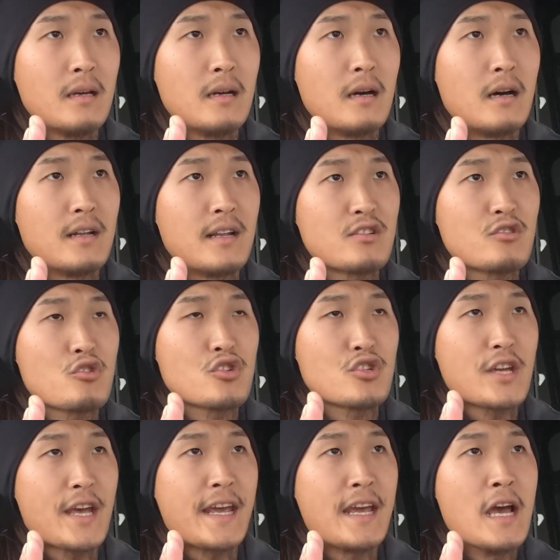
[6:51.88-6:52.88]
let's just
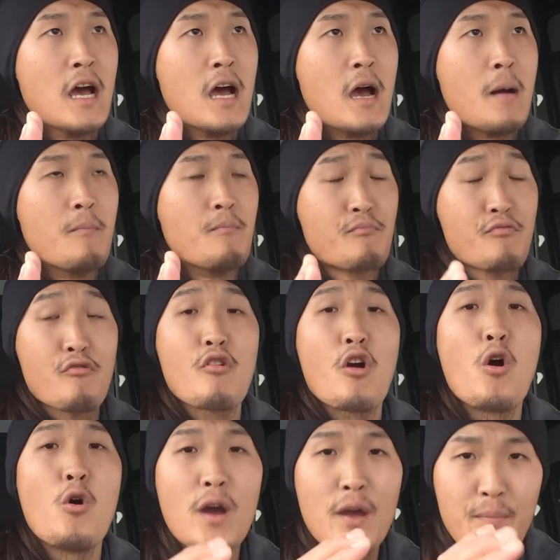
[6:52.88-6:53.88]
say,
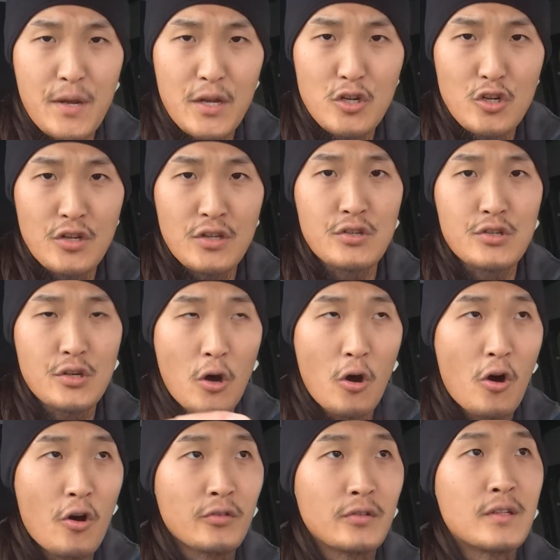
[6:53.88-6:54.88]
prohibitions
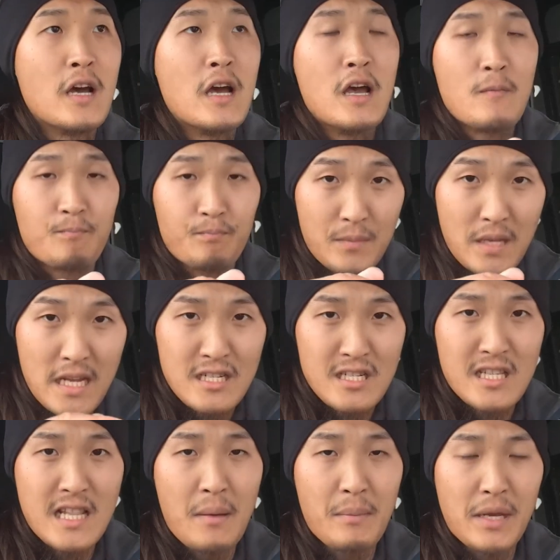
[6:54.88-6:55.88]
on
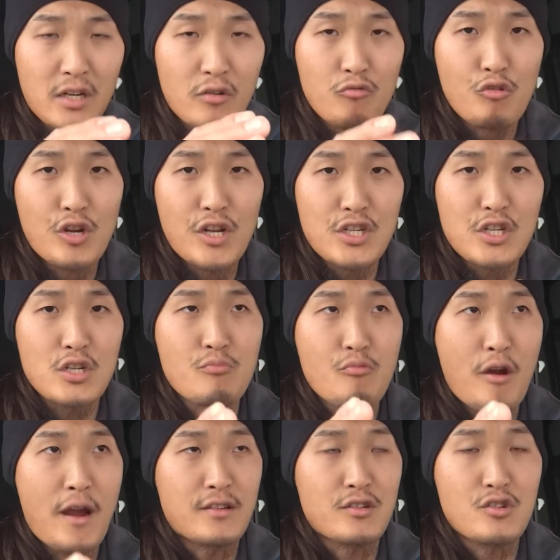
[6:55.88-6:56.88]
Islamic religious
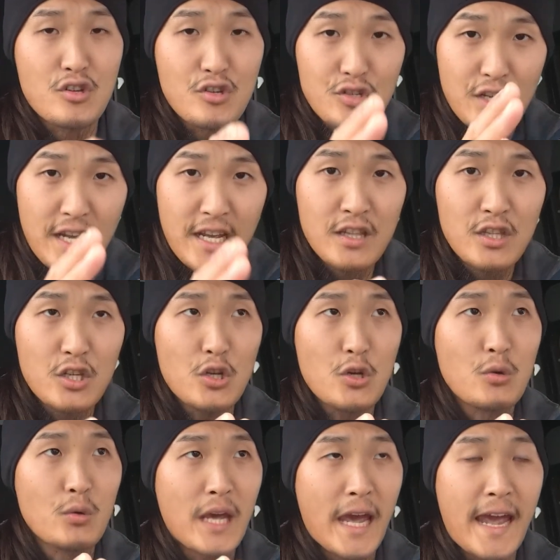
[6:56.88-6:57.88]
practices in
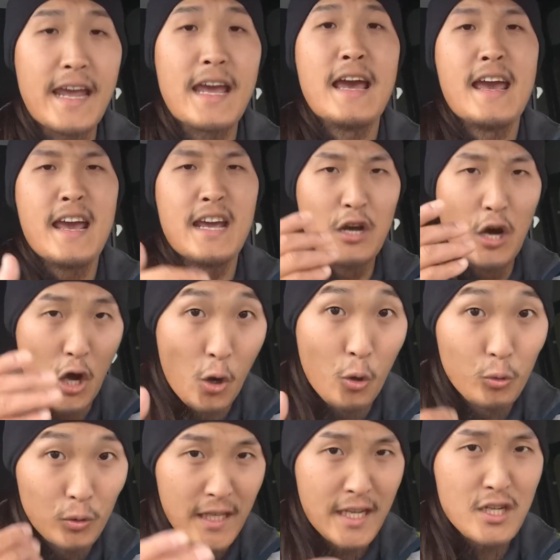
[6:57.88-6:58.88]
the UK in a
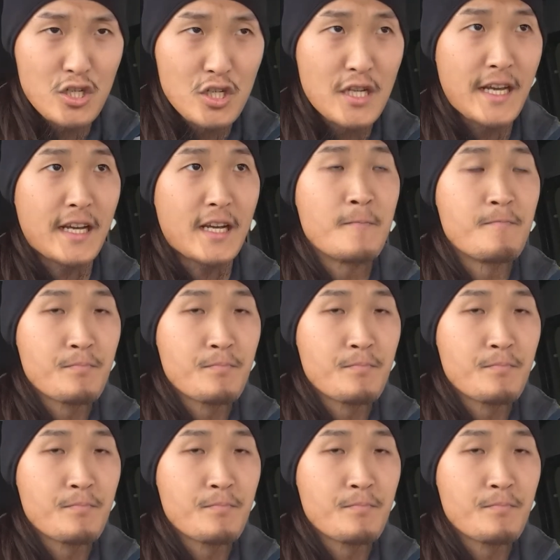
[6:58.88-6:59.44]
holistic,